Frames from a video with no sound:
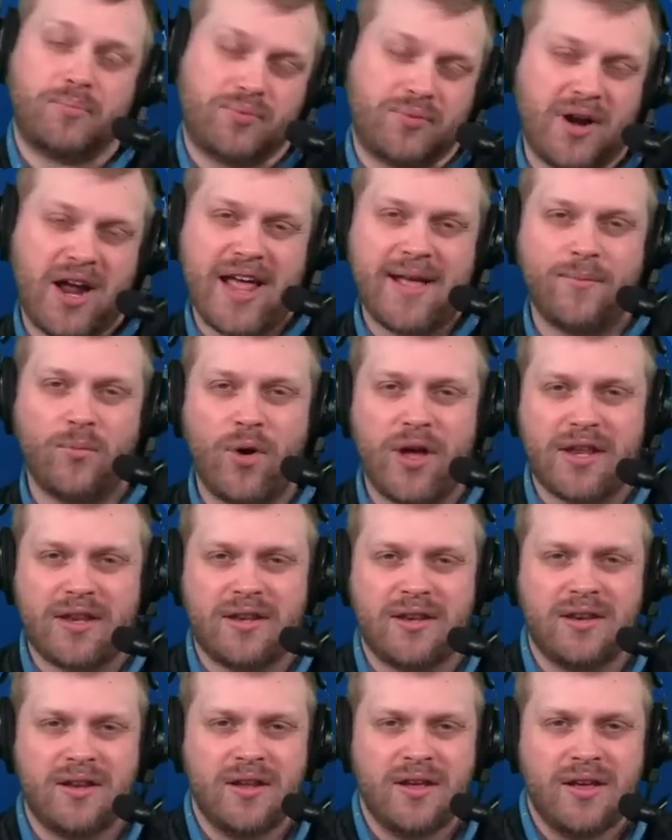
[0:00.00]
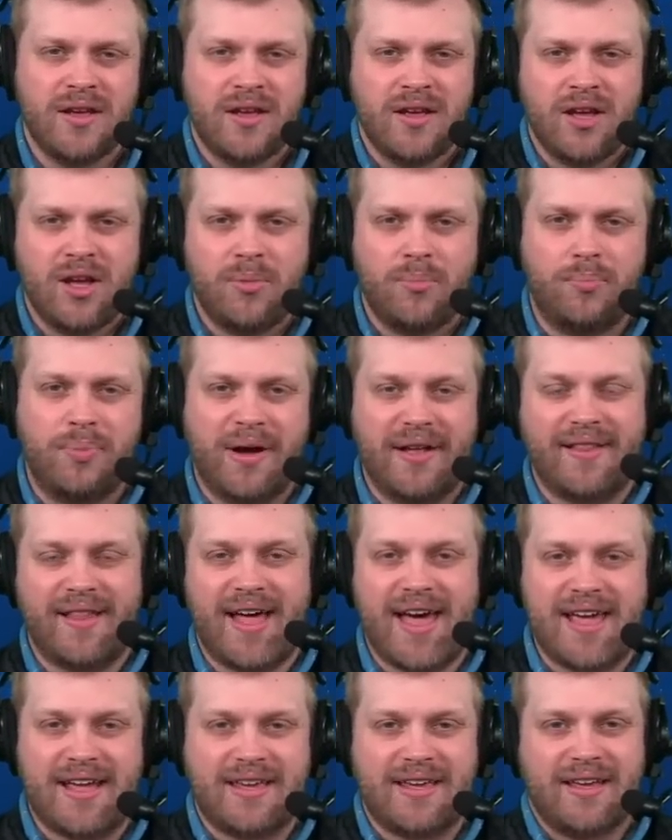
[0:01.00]
prime Witten. But
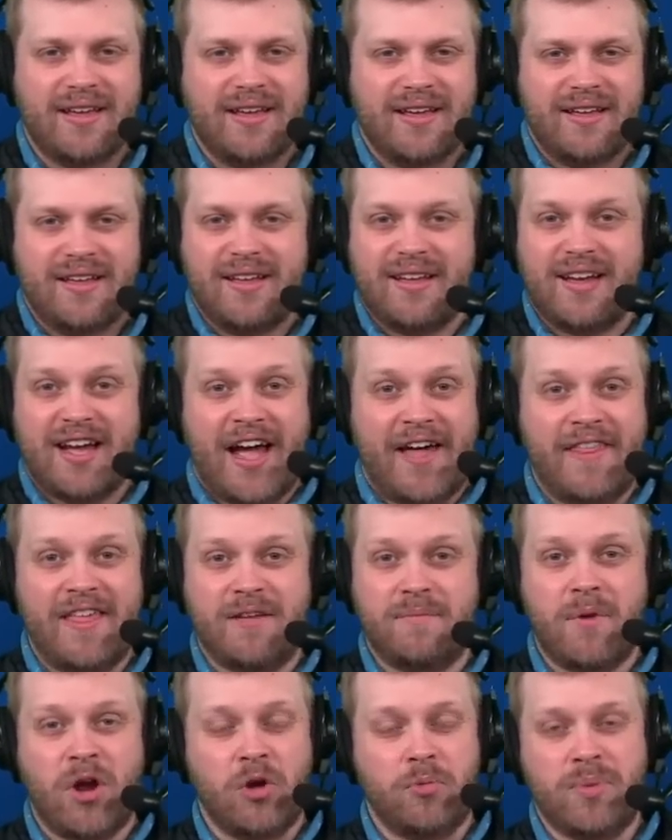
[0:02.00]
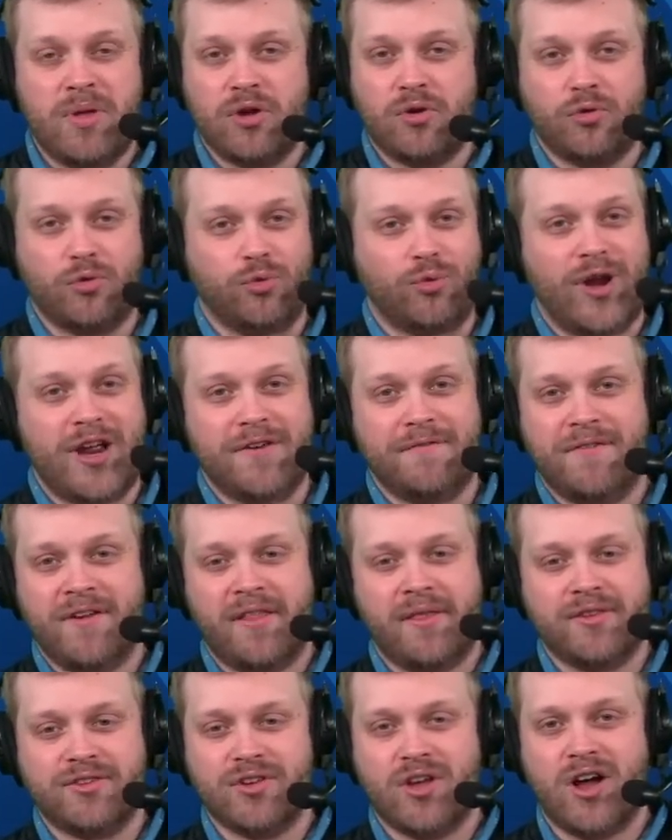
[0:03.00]
like, I think Mayer would be a great fit
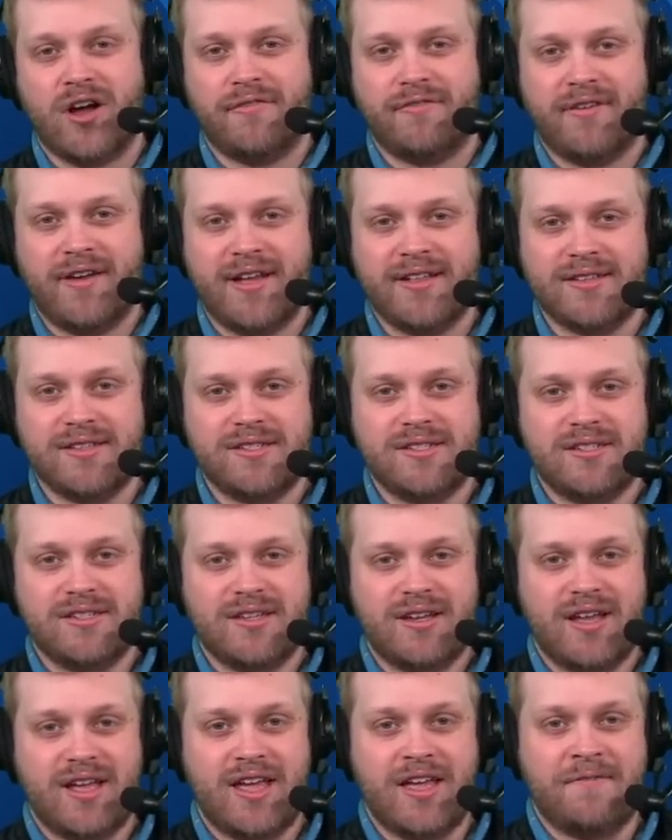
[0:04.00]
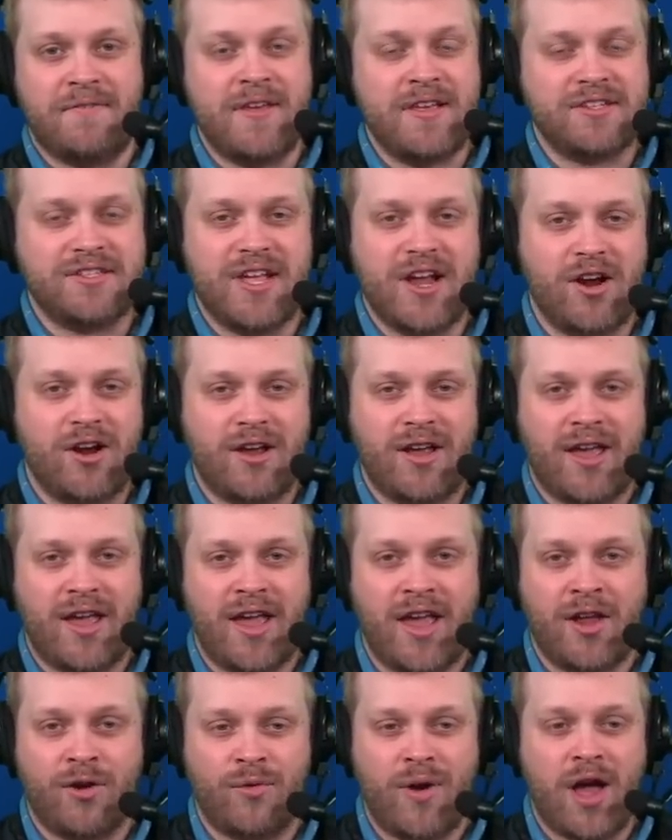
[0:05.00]
in this offense. If he's there
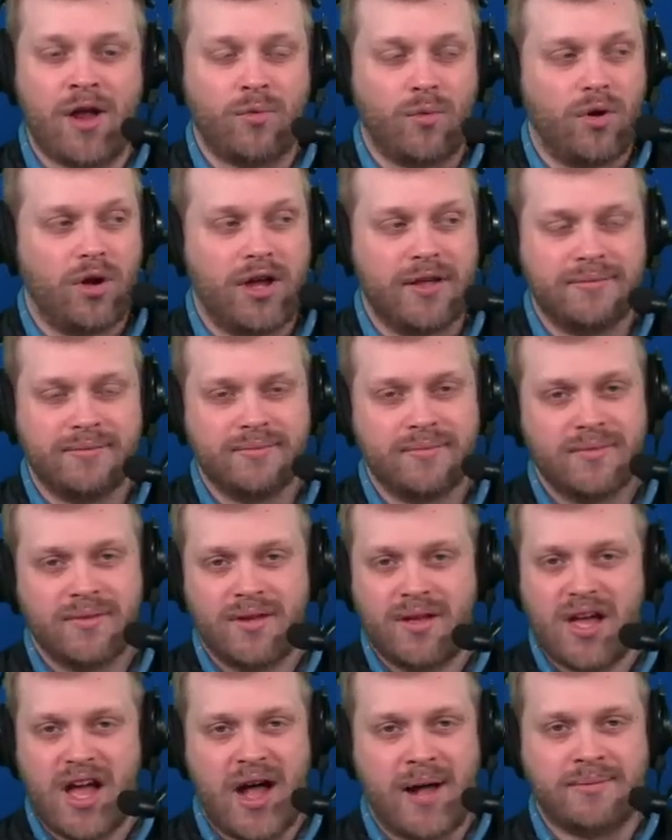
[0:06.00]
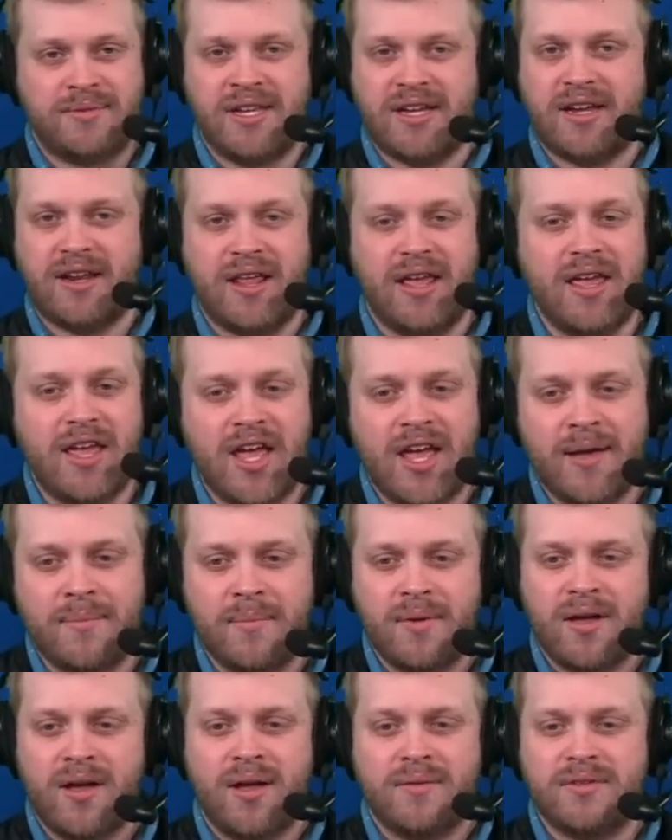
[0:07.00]
in round one, I'm taking
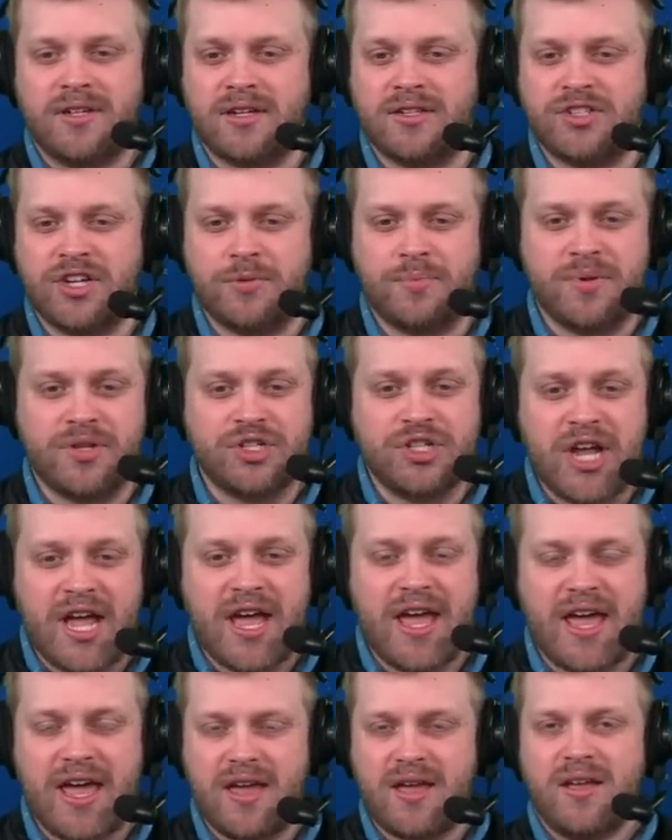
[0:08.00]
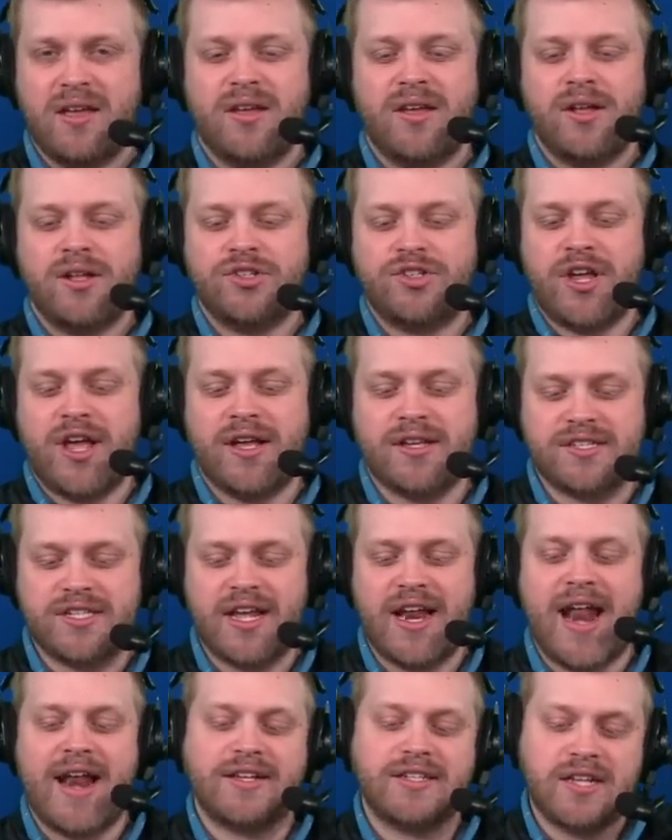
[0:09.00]
him. taking JPJ,
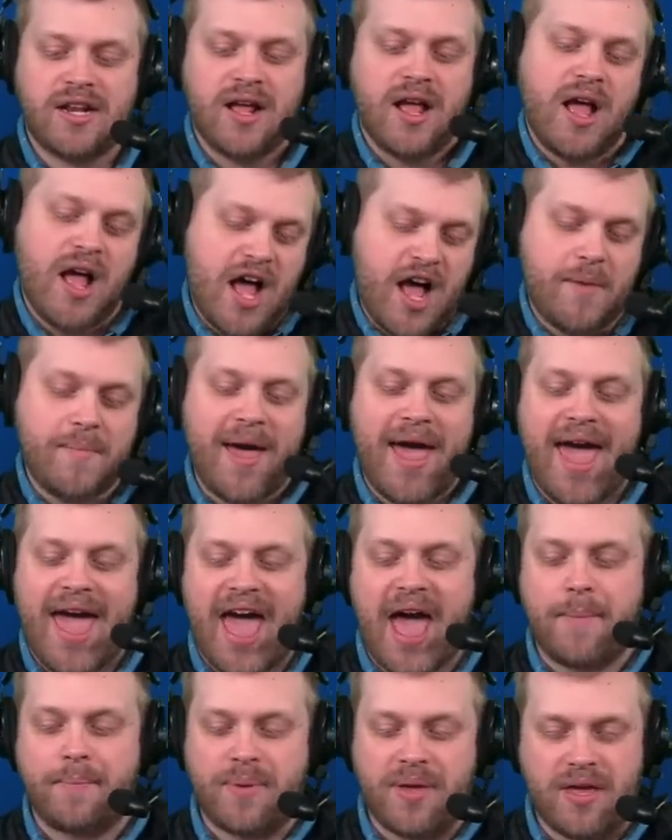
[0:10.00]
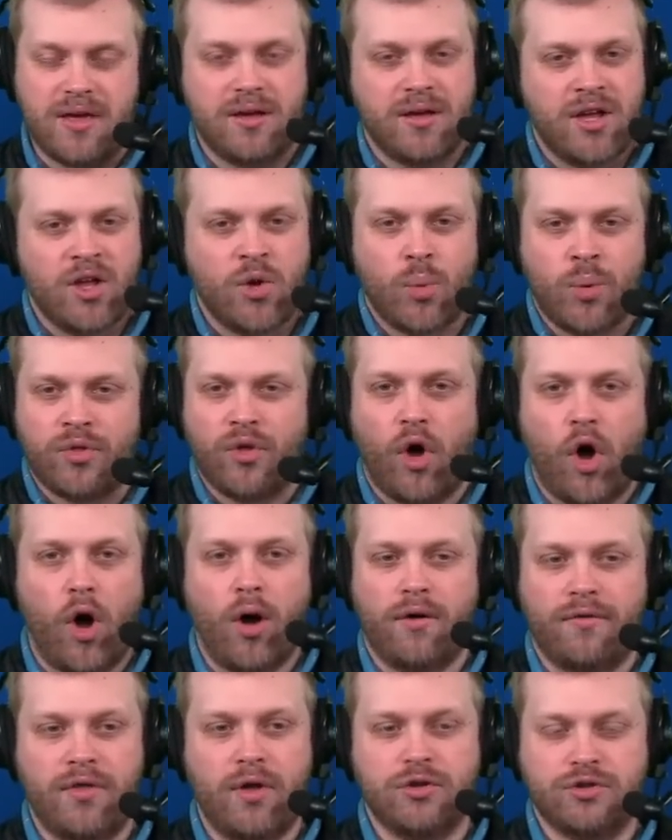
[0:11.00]
JSN Addison. I'm happy with
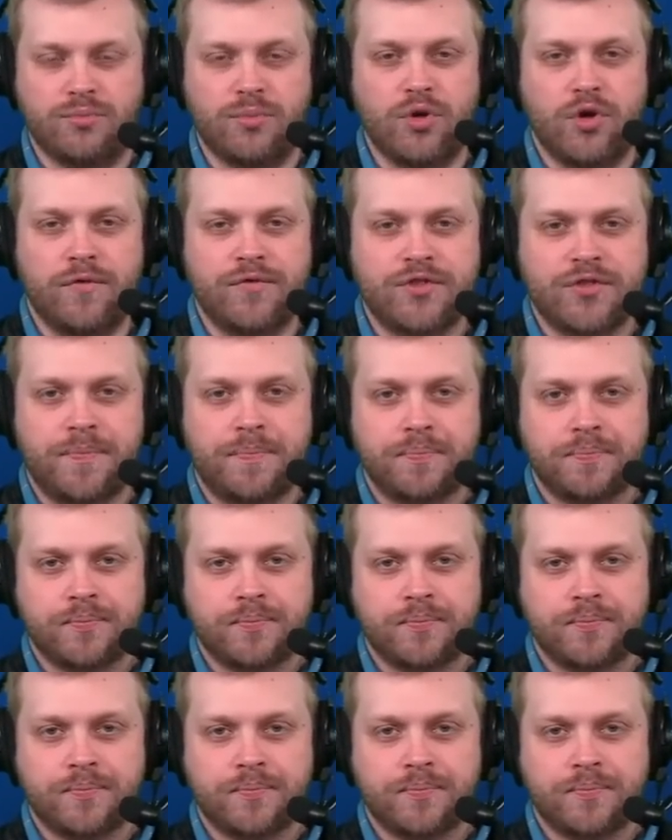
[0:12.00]
all of those moves.